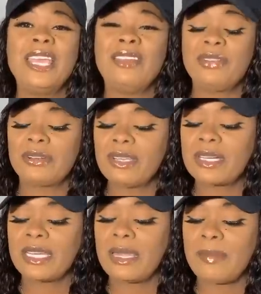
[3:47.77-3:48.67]
If you're
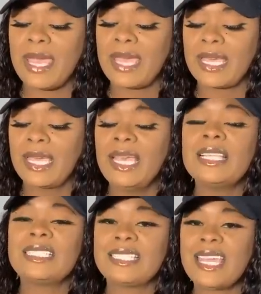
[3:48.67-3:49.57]
looking to make
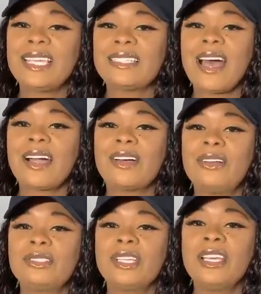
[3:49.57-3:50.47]
steak
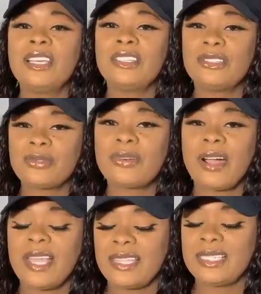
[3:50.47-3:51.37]
tacos,
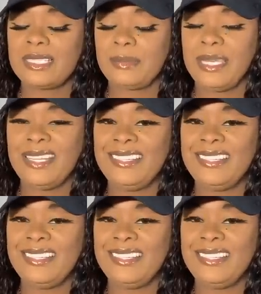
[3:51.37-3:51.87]
try this meat.